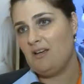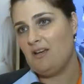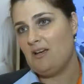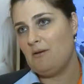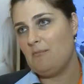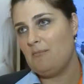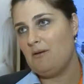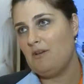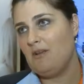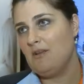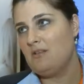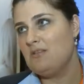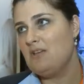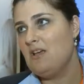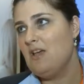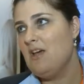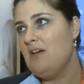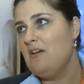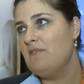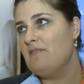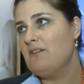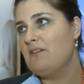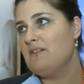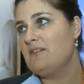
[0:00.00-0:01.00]
I mean, it's
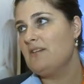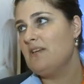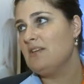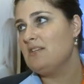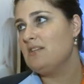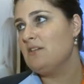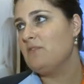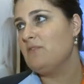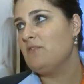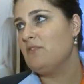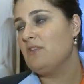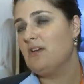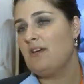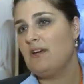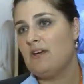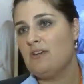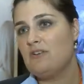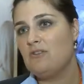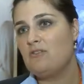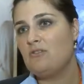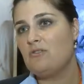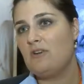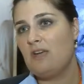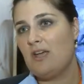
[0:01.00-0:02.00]
fantastic for the
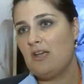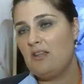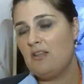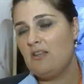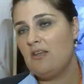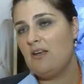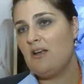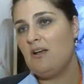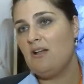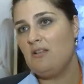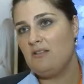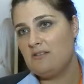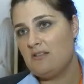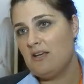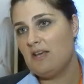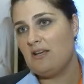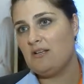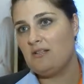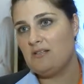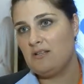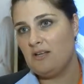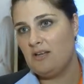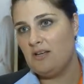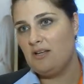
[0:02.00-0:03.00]
country and the health
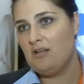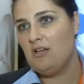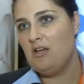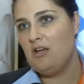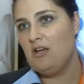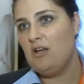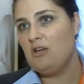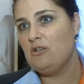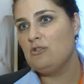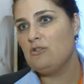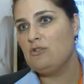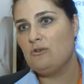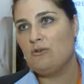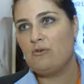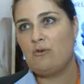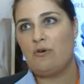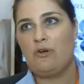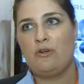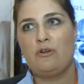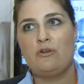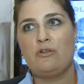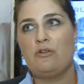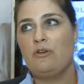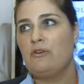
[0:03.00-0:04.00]
sector to
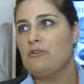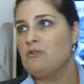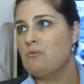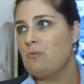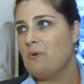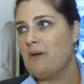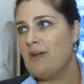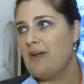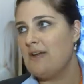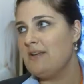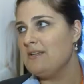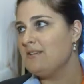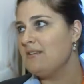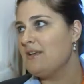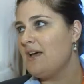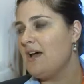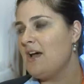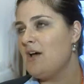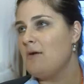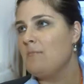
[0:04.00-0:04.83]
grow in those ways.